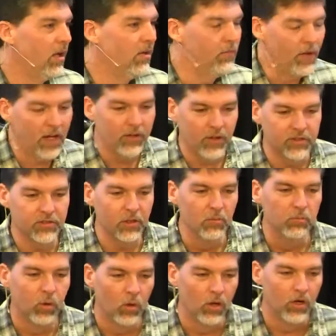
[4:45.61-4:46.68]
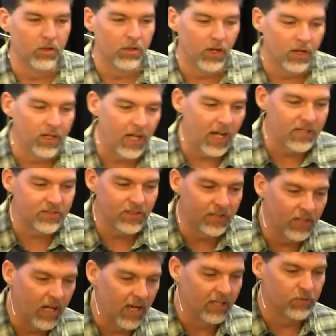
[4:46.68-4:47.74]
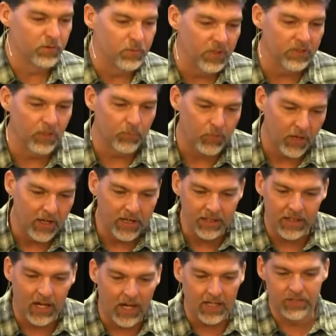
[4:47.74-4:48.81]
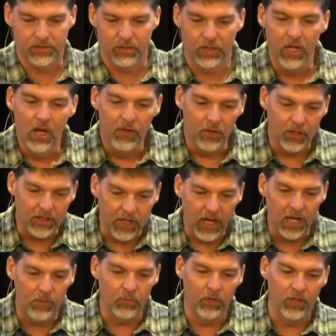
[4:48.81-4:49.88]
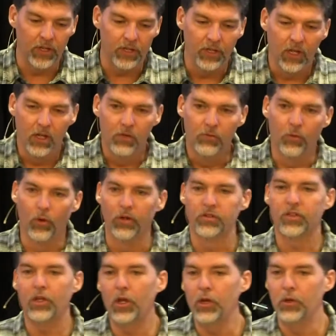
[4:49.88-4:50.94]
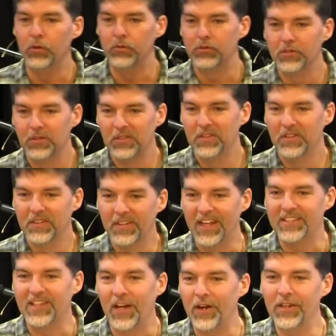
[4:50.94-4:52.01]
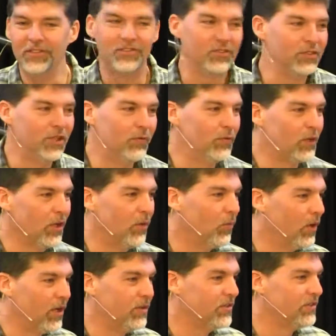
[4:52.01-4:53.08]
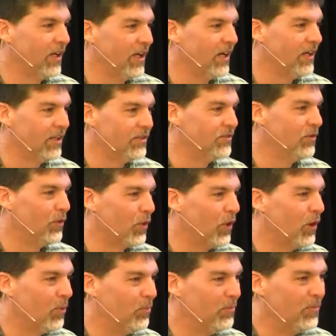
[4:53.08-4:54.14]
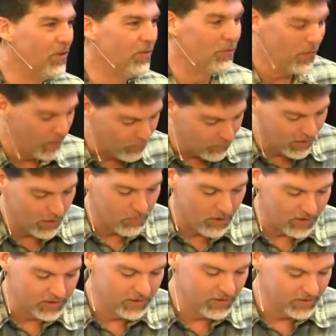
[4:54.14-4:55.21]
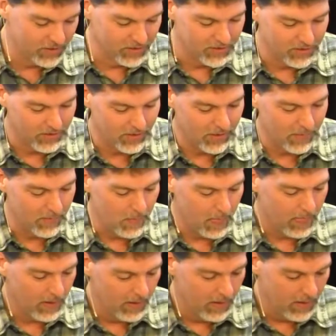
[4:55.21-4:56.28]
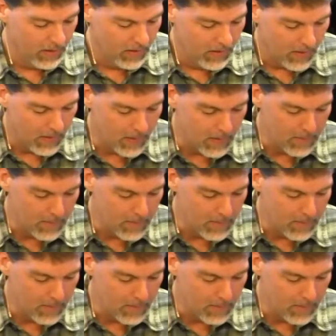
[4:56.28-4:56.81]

In fact, they're so bored, they're casting lots, which means they're playing dice or they're gambling for his clothes. That's how insignificant what he's saying is to them, if, if that makes any sense to you.